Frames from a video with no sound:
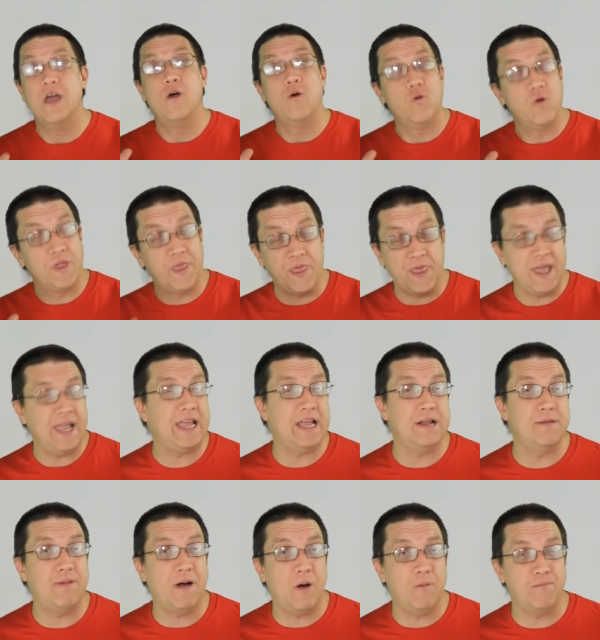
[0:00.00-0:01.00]
we're thinking
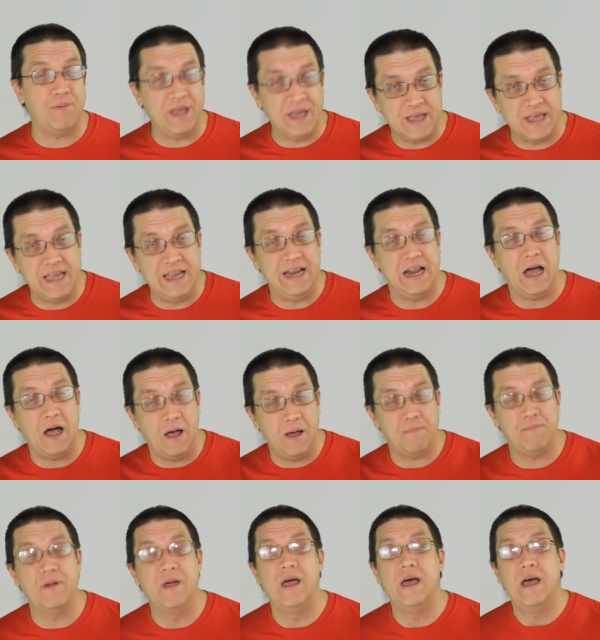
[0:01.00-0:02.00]
about picking
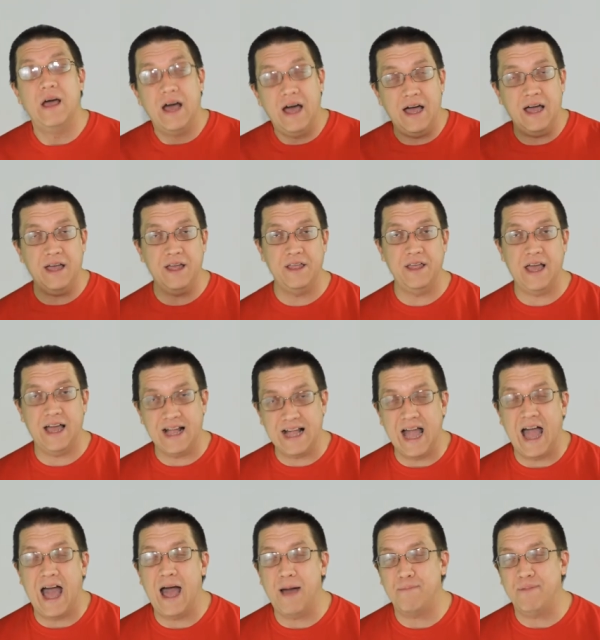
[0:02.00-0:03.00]
up uh, a
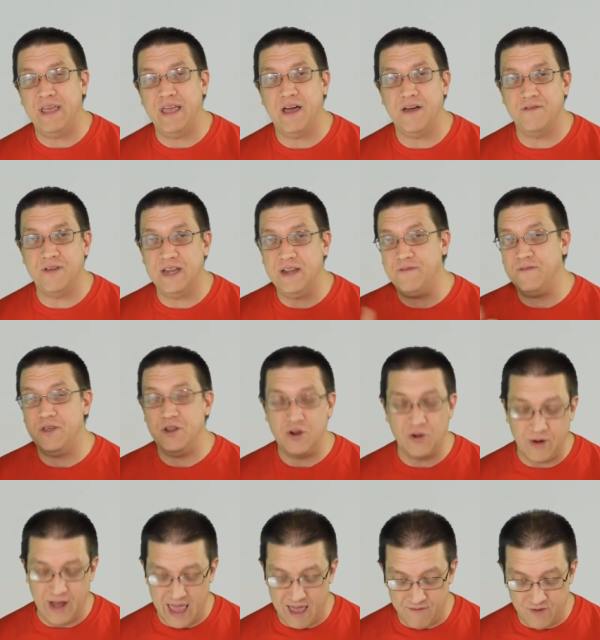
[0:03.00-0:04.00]
copy of it. If you
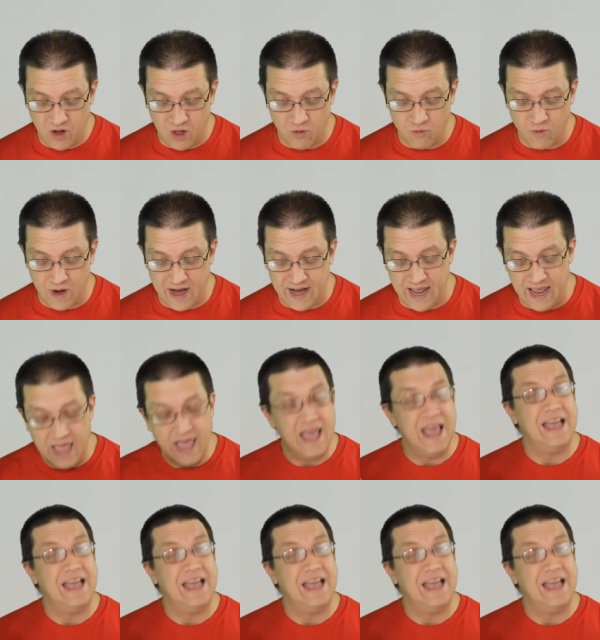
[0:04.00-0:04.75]
don't have it already,